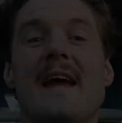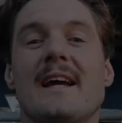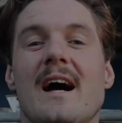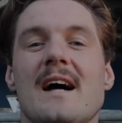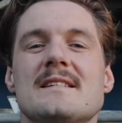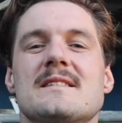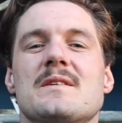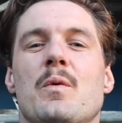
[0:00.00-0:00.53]
Hey
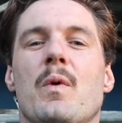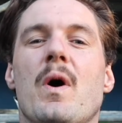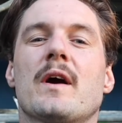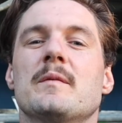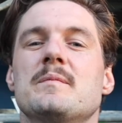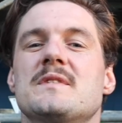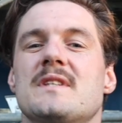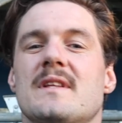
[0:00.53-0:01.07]
guys,
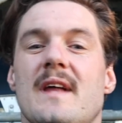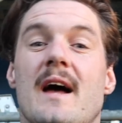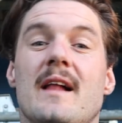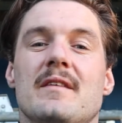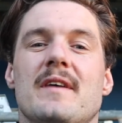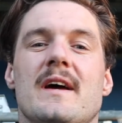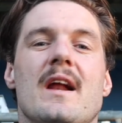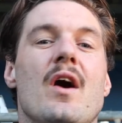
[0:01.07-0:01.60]
welcome to the
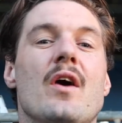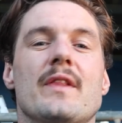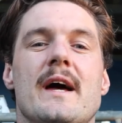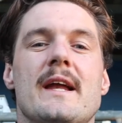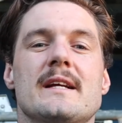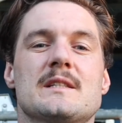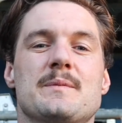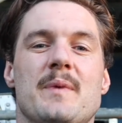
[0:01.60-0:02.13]
Elevate
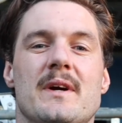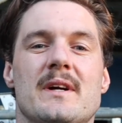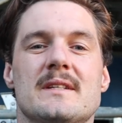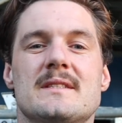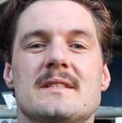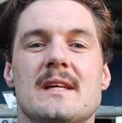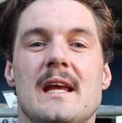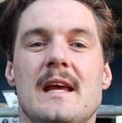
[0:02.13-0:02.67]
Online
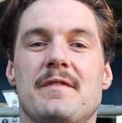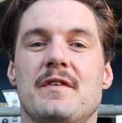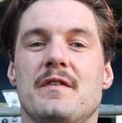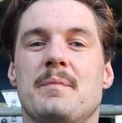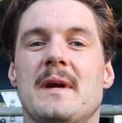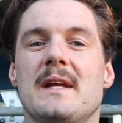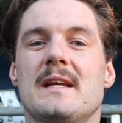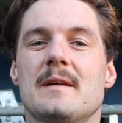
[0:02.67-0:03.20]
Experience. If
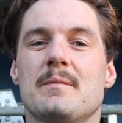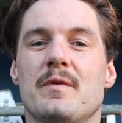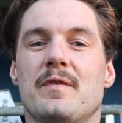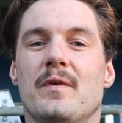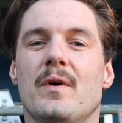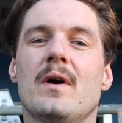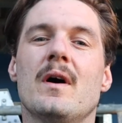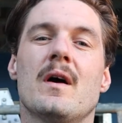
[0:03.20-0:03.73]
you've been here
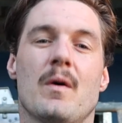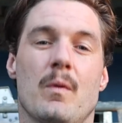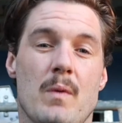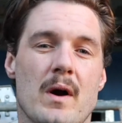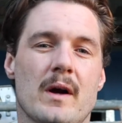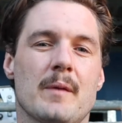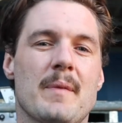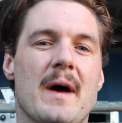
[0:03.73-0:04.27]
before,
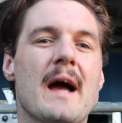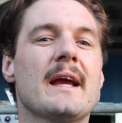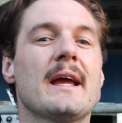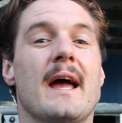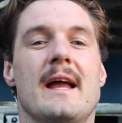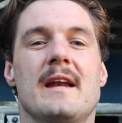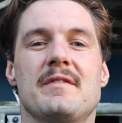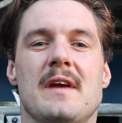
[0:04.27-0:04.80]
welcome
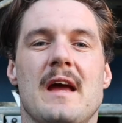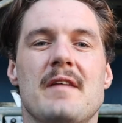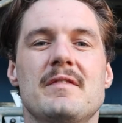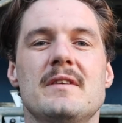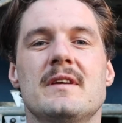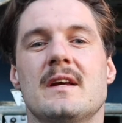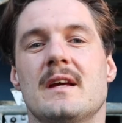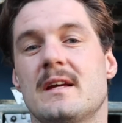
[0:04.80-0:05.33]
back. And if you
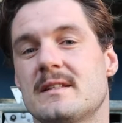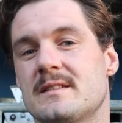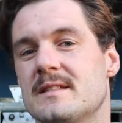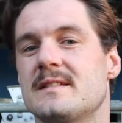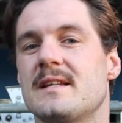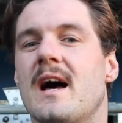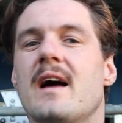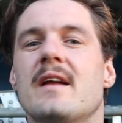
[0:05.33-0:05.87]
haven't,
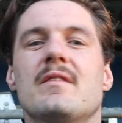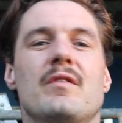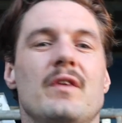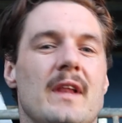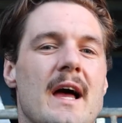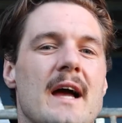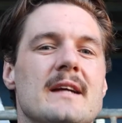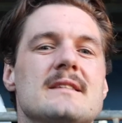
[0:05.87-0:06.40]
sit down,
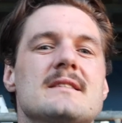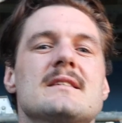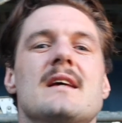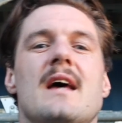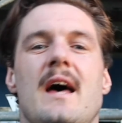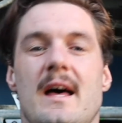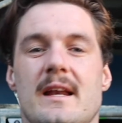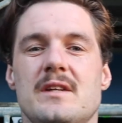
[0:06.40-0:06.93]
relax,
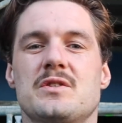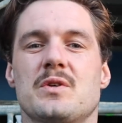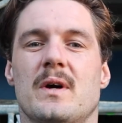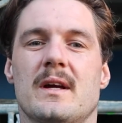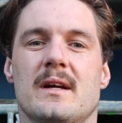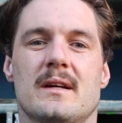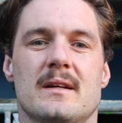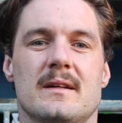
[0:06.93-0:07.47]
and
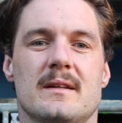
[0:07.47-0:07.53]
enjoy.